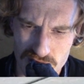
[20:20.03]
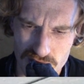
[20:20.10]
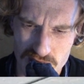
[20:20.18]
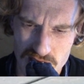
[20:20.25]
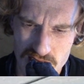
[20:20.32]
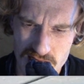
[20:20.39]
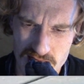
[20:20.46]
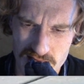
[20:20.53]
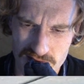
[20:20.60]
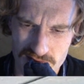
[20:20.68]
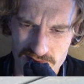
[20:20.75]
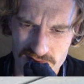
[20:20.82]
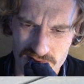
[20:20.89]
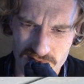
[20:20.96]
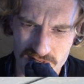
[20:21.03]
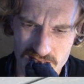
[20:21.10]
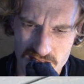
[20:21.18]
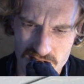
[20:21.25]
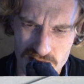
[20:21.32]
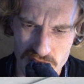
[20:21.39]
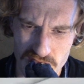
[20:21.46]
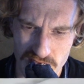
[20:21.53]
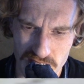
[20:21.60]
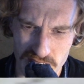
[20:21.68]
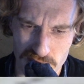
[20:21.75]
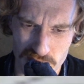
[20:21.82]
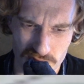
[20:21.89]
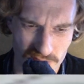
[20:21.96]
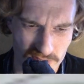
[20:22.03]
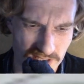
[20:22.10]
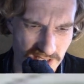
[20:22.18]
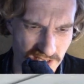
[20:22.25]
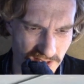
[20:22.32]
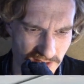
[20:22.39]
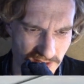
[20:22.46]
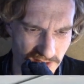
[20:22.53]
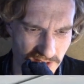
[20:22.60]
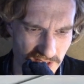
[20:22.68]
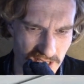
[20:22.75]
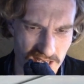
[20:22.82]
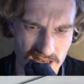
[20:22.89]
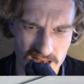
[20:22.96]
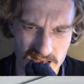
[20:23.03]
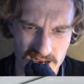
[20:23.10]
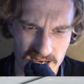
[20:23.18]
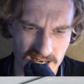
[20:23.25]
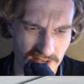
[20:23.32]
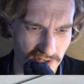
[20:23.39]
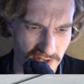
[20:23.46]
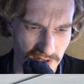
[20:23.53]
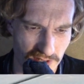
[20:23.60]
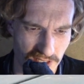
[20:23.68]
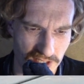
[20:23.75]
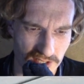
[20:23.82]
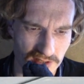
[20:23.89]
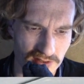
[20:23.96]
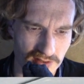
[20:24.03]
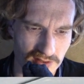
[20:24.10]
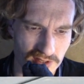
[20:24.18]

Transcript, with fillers: Where I cannot make any progress in either direction.